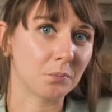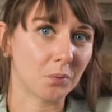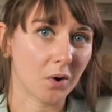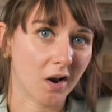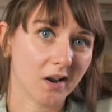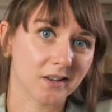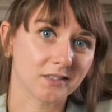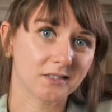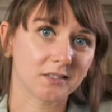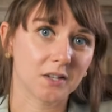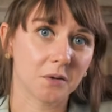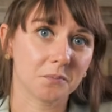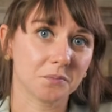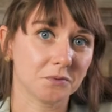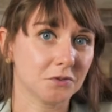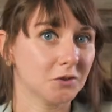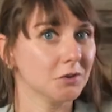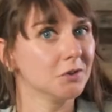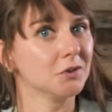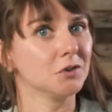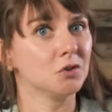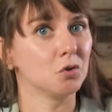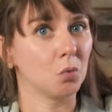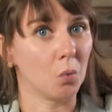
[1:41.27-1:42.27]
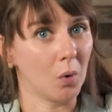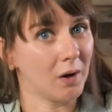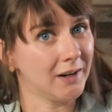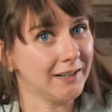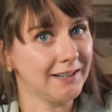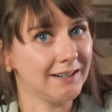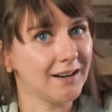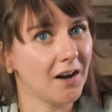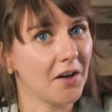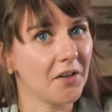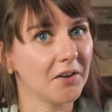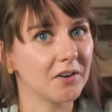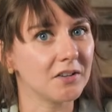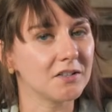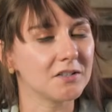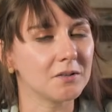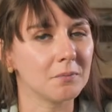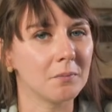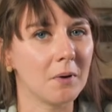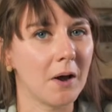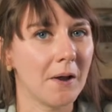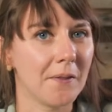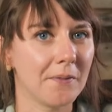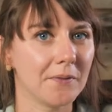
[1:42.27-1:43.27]
price up to twenty dollars
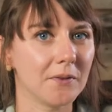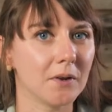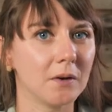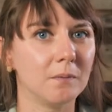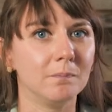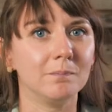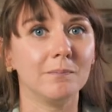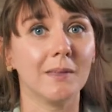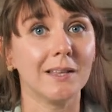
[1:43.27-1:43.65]
a month,